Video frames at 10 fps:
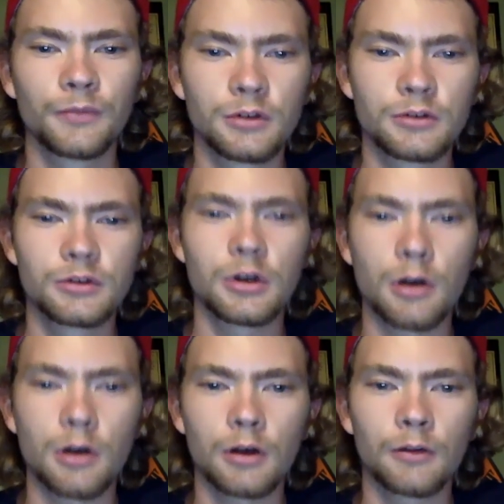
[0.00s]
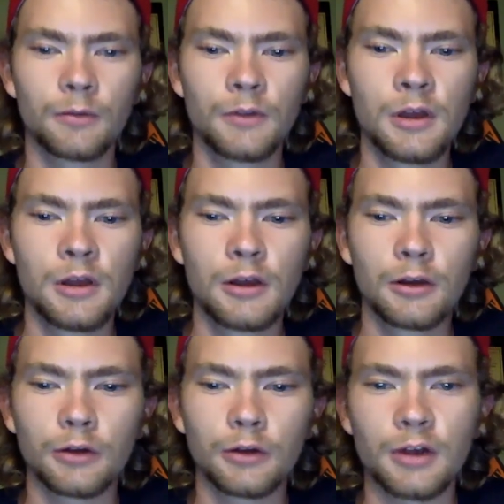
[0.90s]
So
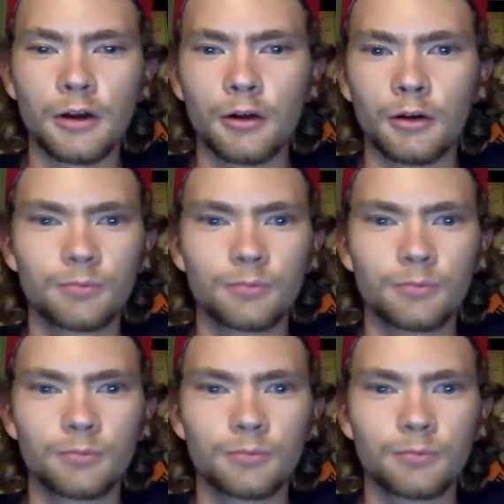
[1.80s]
go sign up.